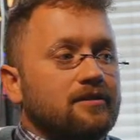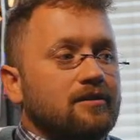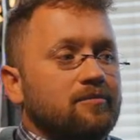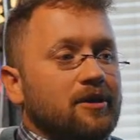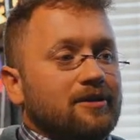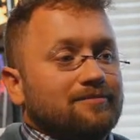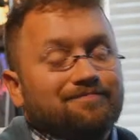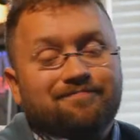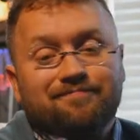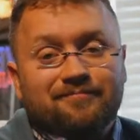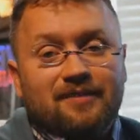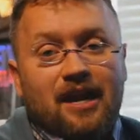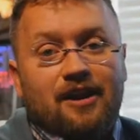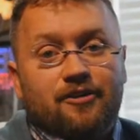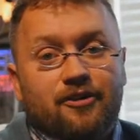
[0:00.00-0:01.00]
But
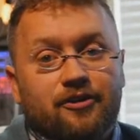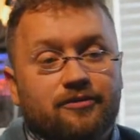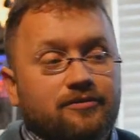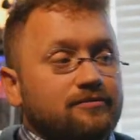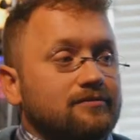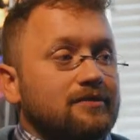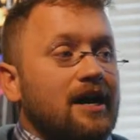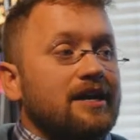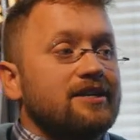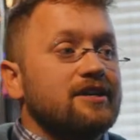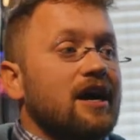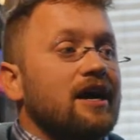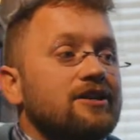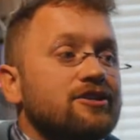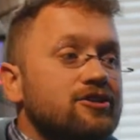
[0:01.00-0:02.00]
I don't know.
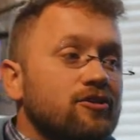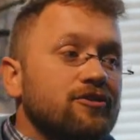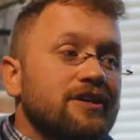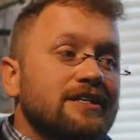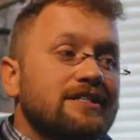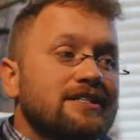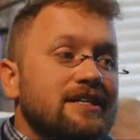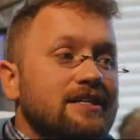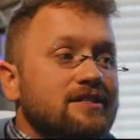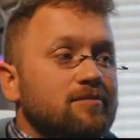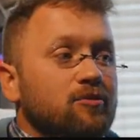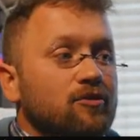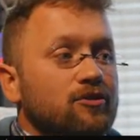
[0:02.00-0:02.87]
I just don't think it's sensible.